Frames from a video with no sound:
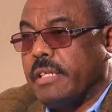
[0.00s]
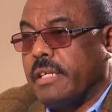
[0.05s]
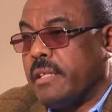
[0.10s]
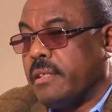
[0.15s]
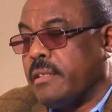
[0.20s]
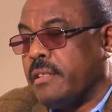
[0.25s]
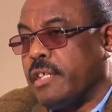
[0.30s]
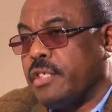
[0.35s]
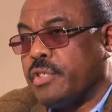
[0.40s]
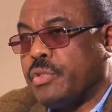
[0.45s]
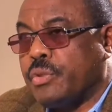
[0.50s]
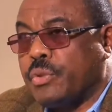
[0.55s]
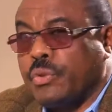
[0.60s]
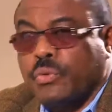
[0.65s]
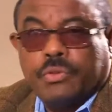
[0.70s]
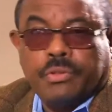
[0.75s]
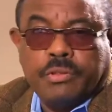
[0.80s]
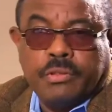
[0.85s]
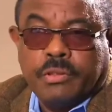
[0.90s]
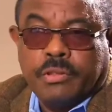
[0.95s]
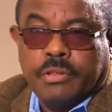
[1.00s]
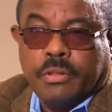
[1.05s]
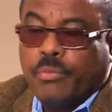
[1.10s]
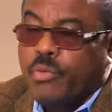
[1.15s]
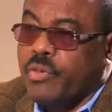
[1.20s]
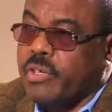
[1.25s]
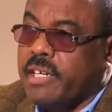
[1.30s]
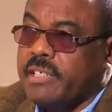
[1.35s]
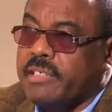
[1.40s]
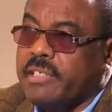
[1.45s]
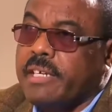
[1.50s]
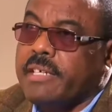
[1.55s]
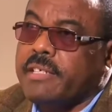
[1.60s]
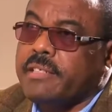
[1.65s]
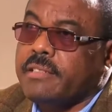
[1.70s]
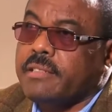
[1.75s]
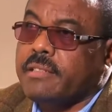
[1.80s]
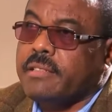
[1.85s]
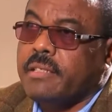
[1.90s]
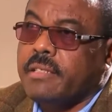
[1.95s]
They should
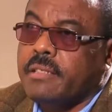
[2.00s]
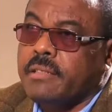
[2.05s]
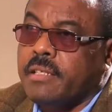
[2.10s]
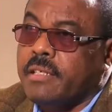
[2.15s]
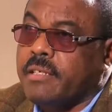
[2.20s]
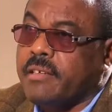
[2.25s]
democratize their